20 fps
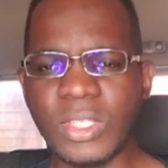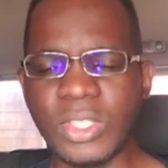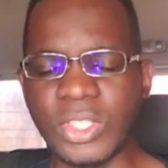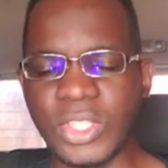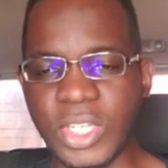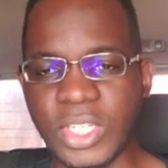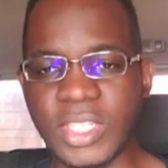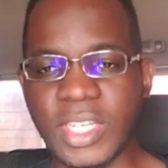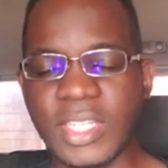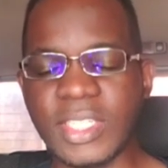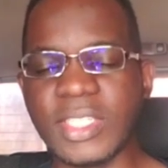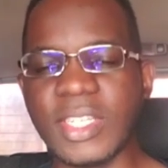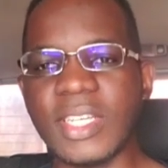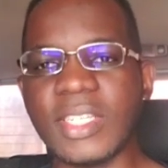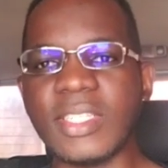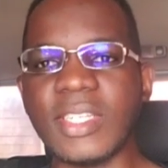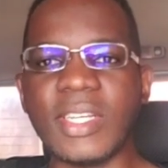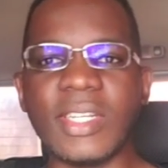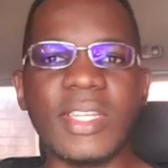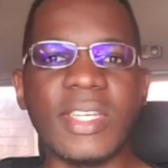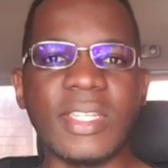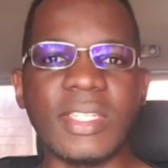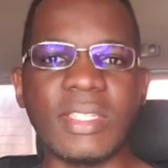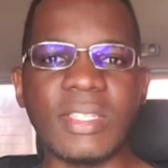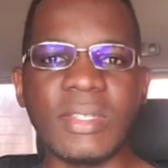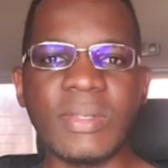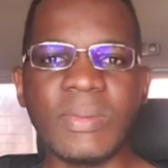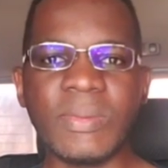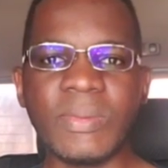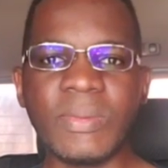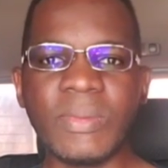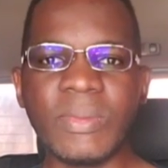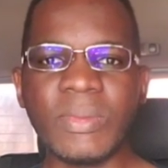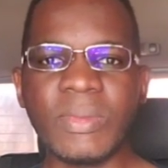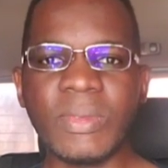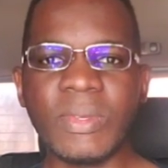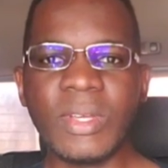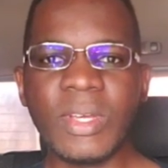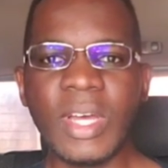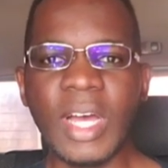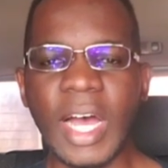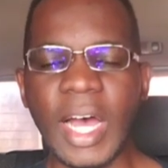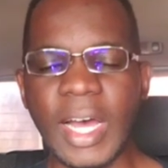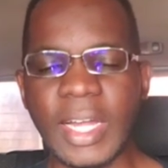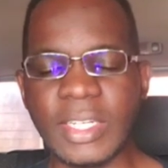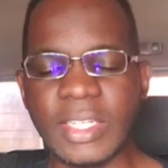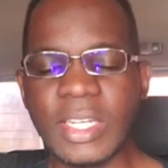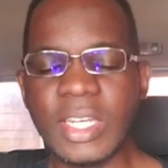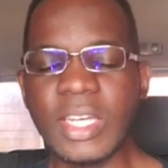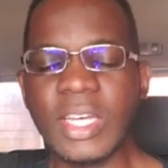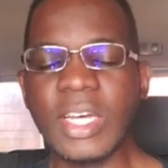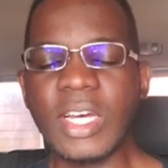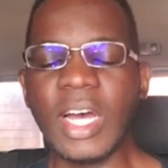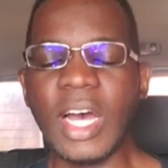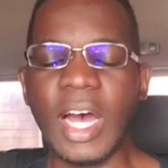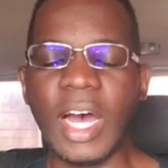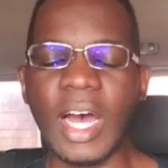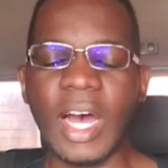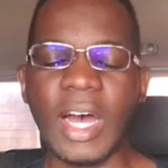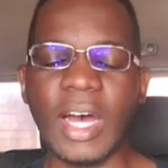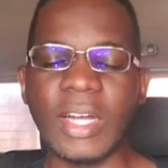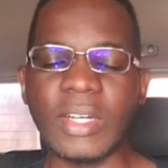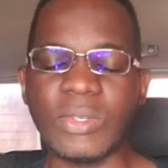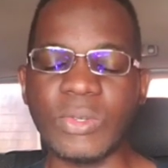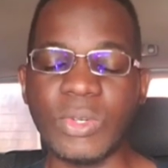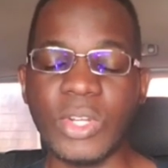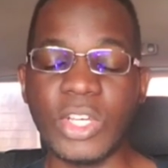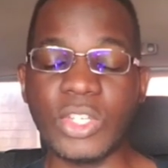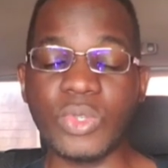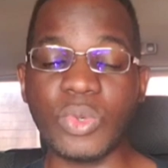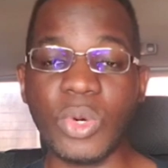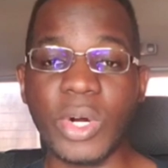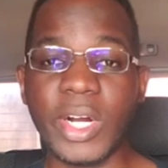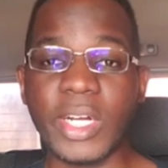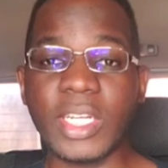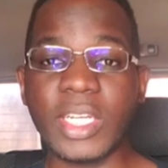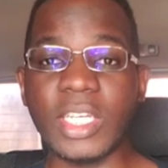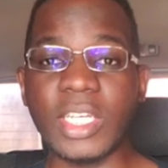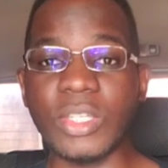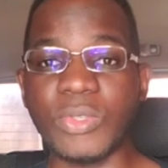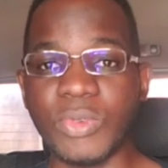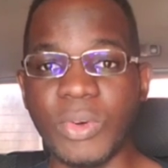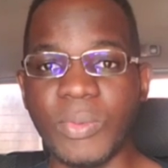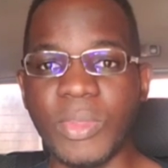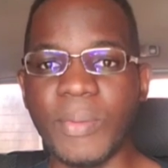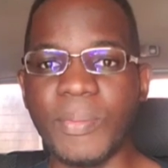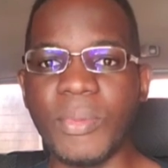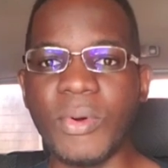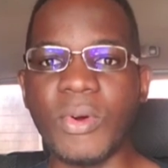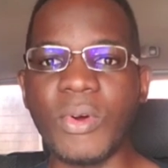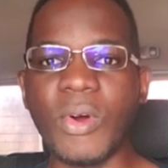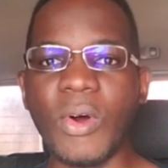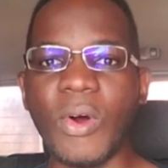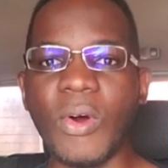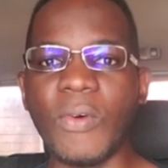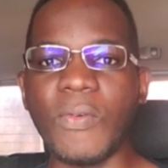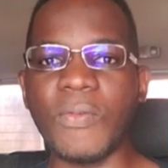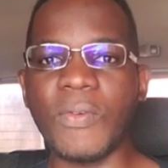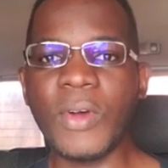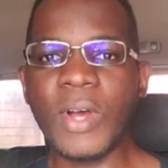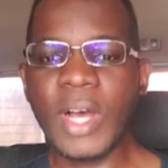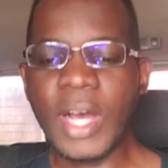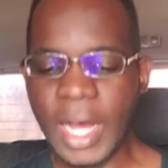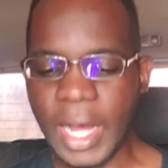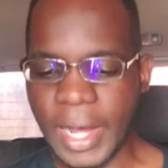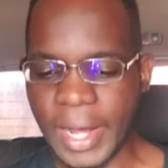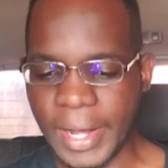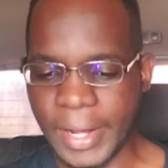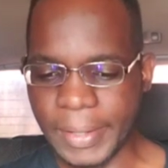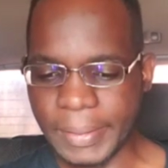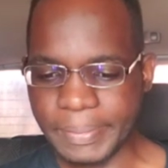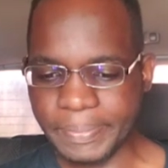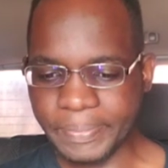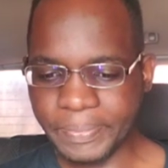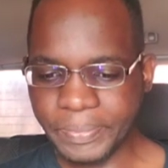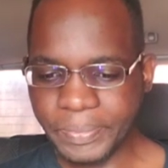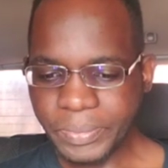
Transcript: Jesus tested it. And uh, today's word is from the book of uh,